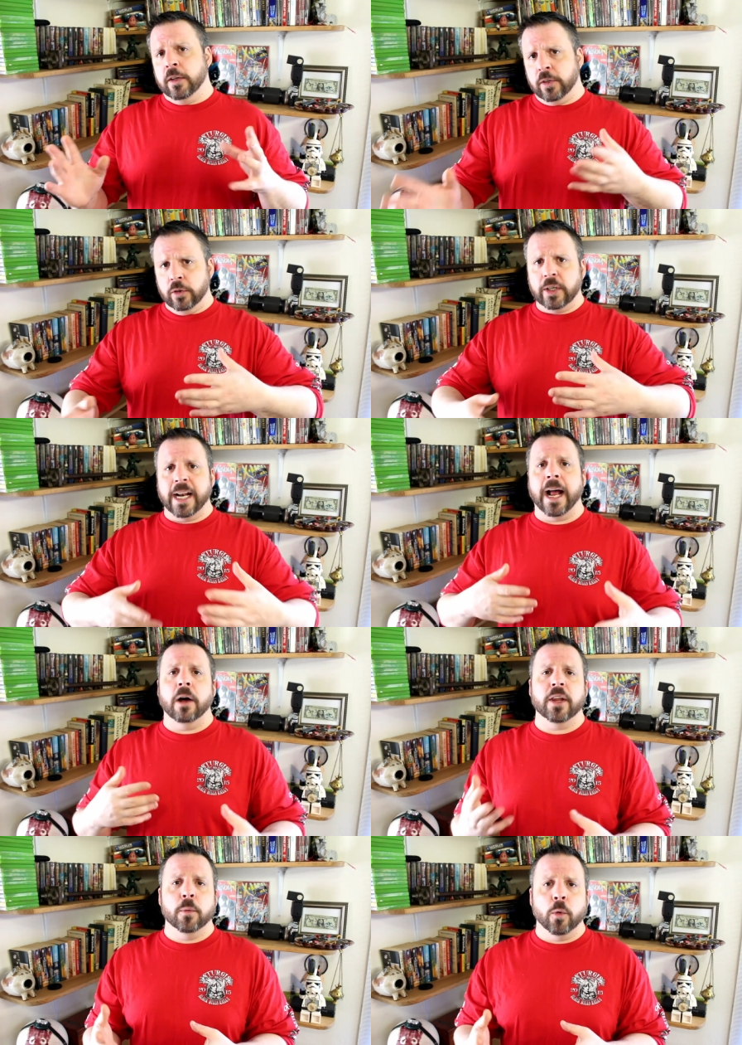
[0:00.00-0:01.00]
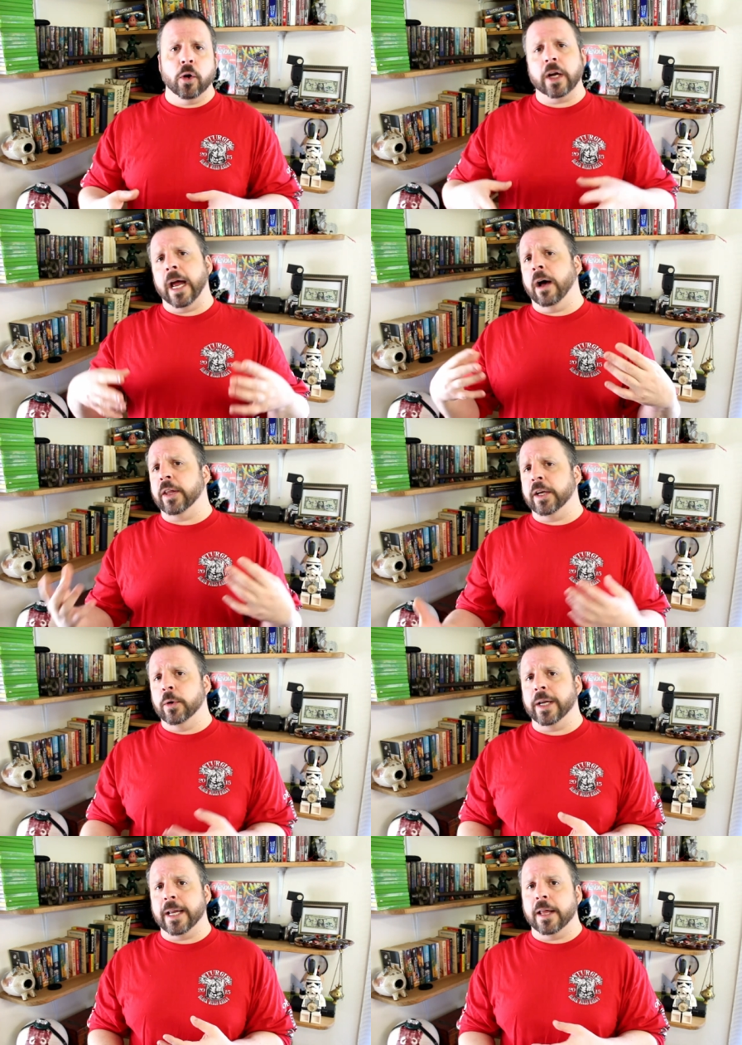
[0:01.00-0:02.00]
to look at how they work, how they
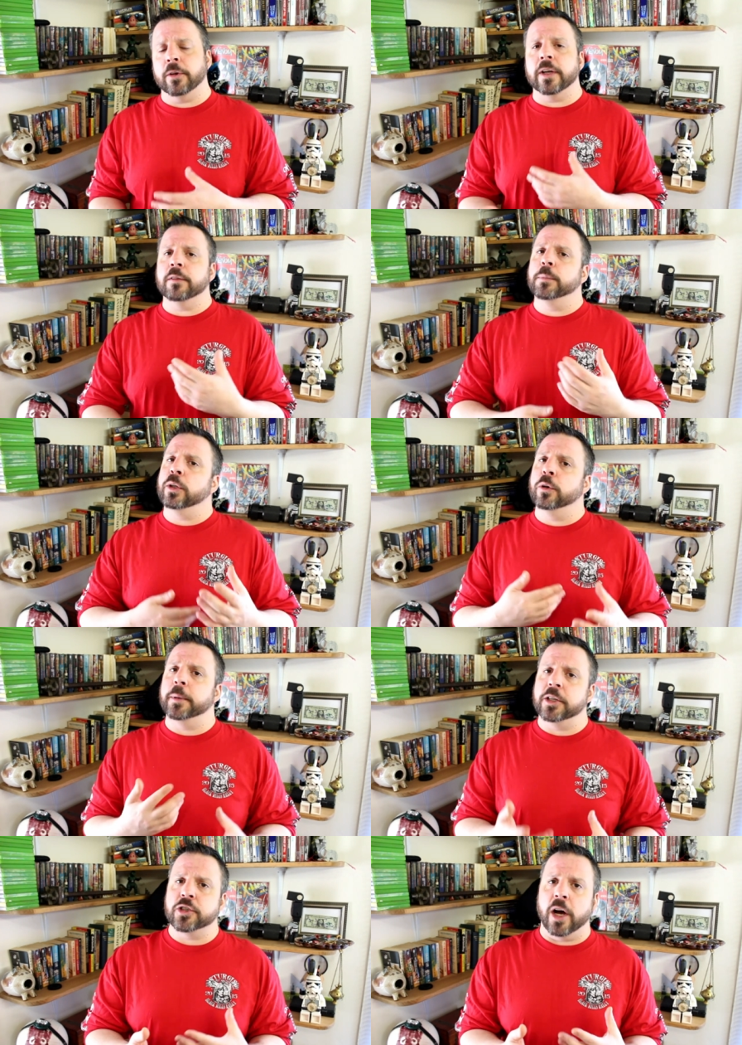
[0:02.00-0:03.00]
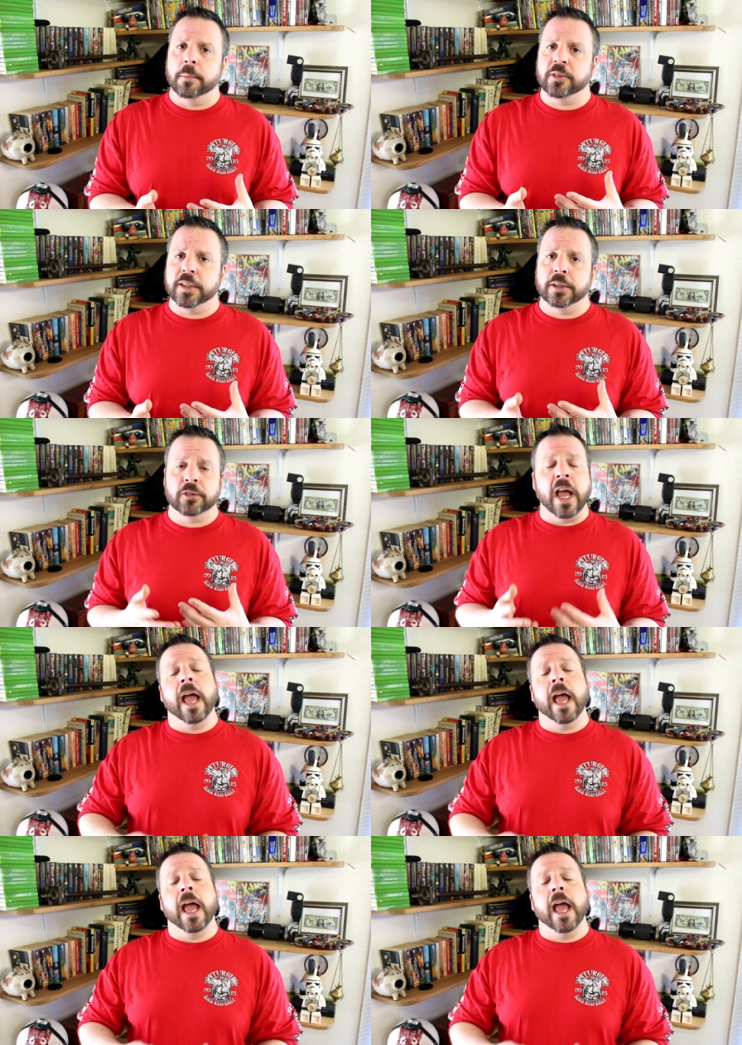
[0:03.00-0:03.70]
go together, give them a little bit of job skills,